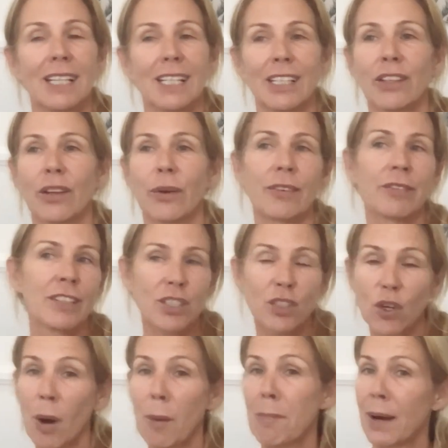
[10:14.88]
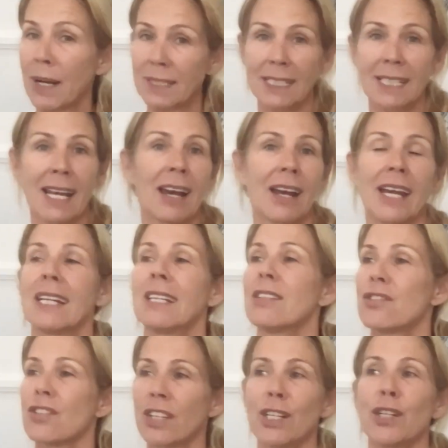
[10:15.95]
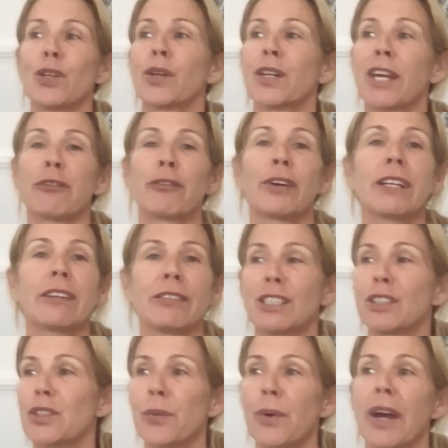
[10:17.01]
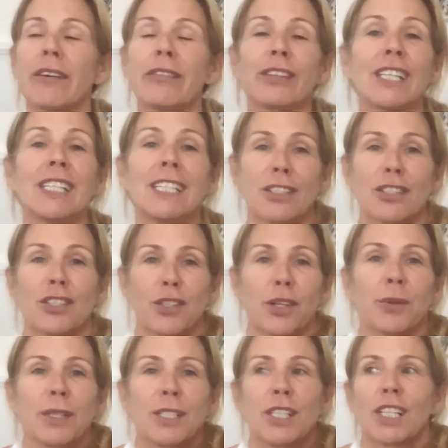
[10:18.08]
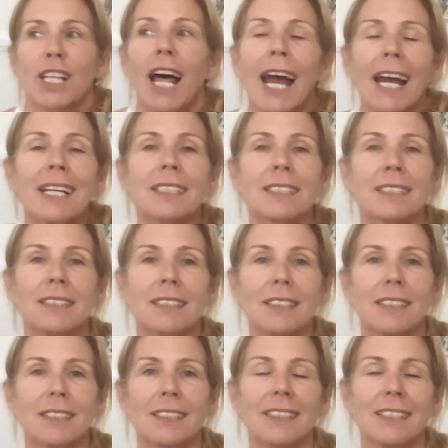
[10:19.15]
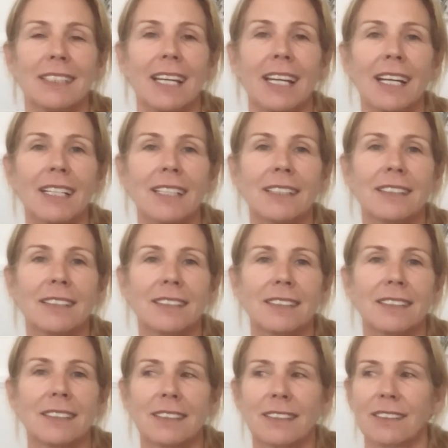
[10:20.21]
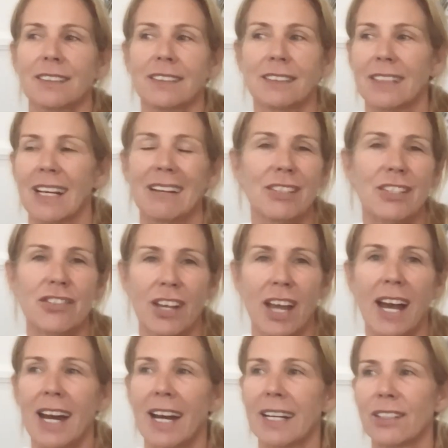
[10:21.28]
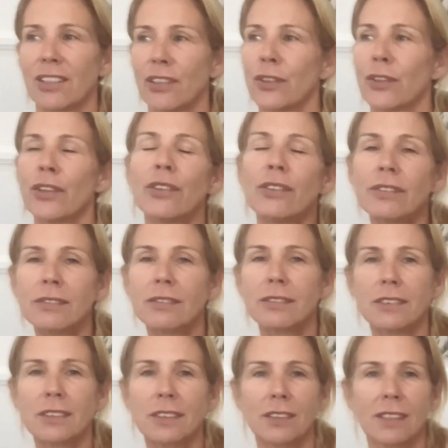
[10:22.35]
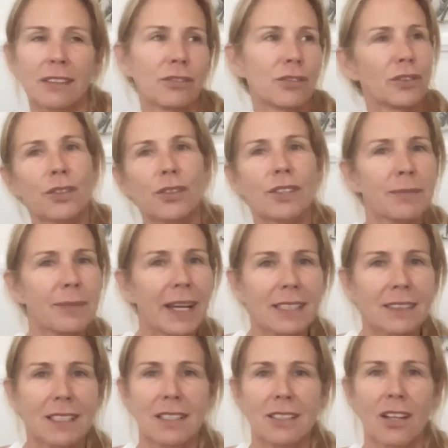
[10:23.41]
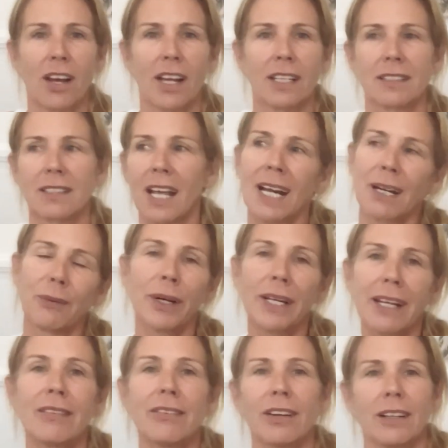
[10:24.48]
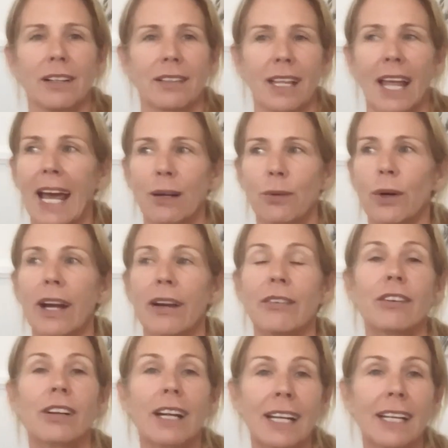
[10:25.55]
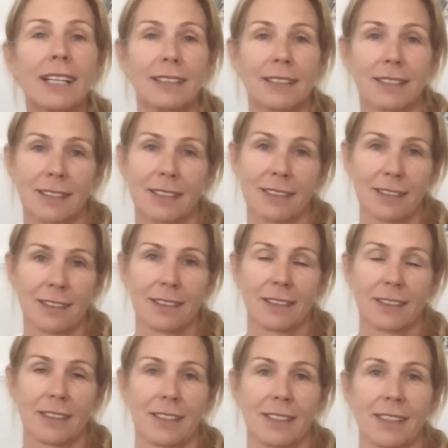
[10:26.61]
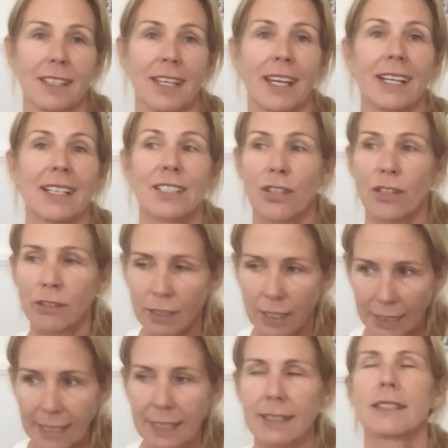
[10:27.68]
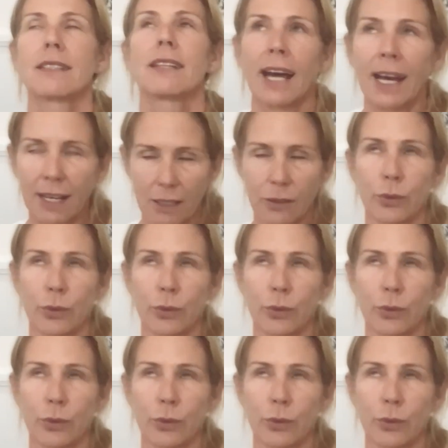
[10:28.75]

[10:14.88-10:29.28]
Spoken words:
You know, if it's got buzzing out energy, you know, get rid of it. Do whatever you need to do when you're like, yeah, have a shag, you know, do some exercise, like whatever it is. Yeah, to release that.